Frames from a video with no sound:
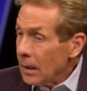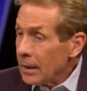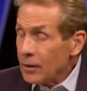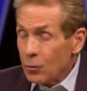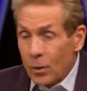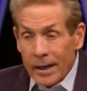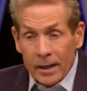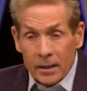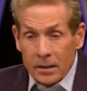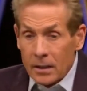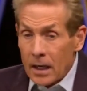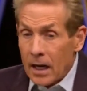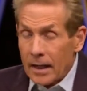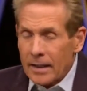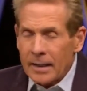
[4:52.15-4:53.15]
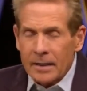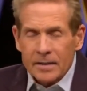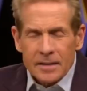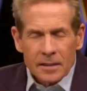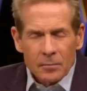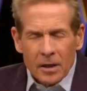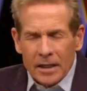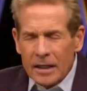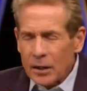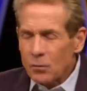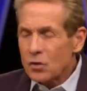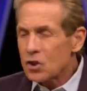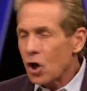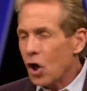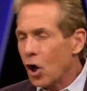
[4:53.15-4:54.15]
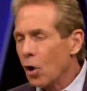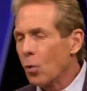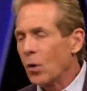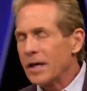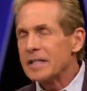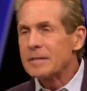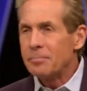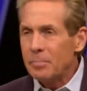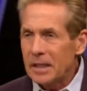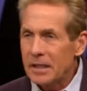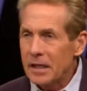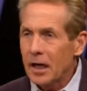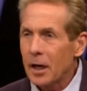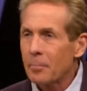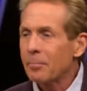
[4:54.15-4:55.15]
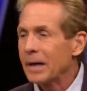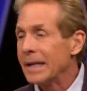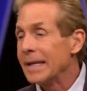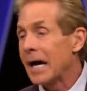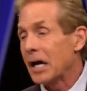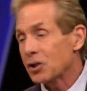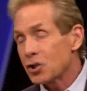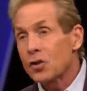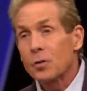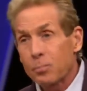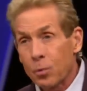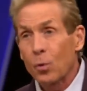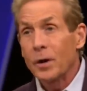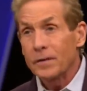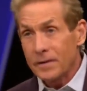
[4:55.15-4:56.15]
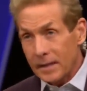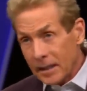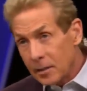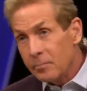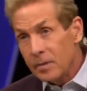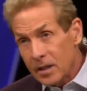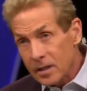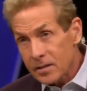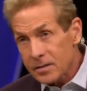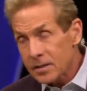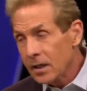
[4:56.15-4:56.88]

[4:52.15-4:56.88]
He ran a lot, and it seemed like he was always beat up, but not to the point that he missed.